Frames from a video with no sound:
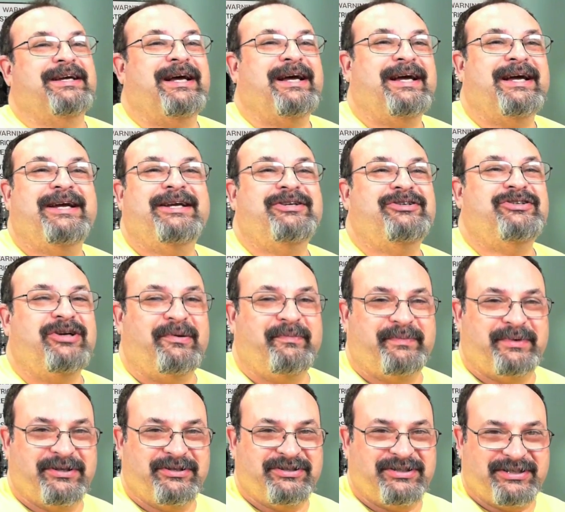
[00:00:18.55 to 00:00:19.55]
I
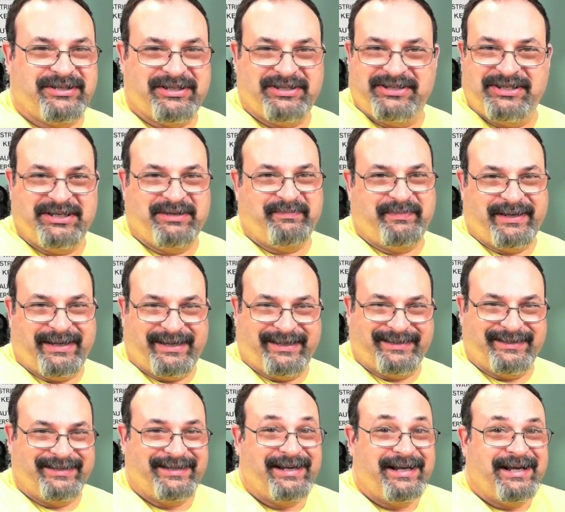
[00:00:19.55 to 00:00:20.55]
jump into the deep
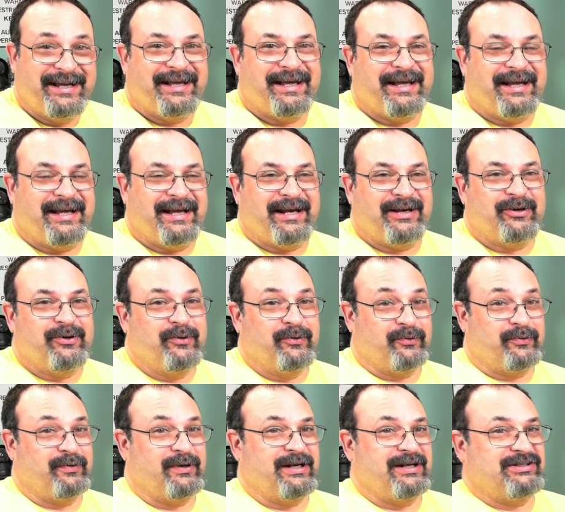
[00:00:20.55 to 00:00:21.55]
end and go
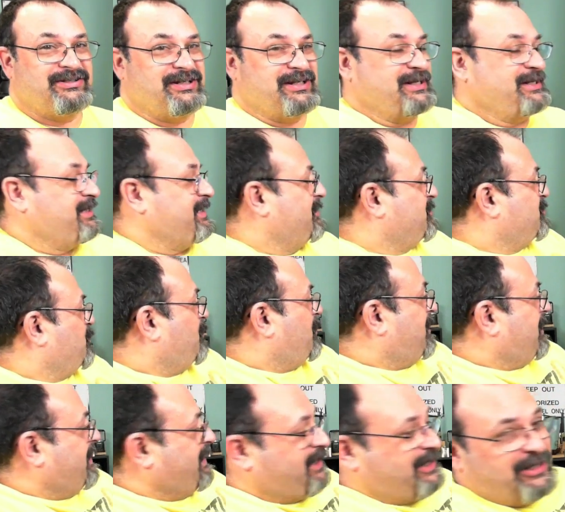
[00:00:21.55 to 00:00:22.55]
crazy, and that's
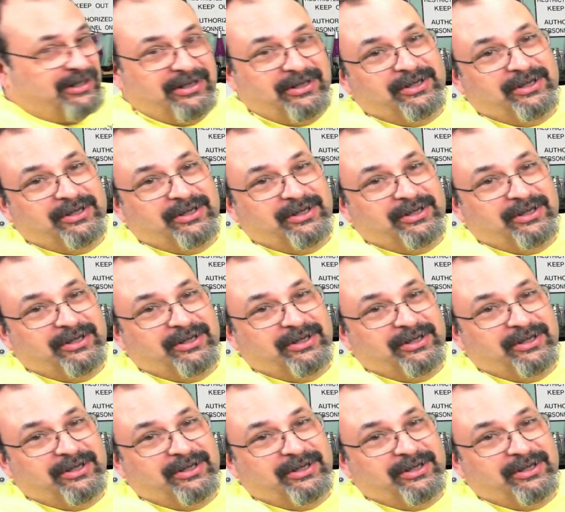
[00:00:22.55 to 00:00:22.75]
why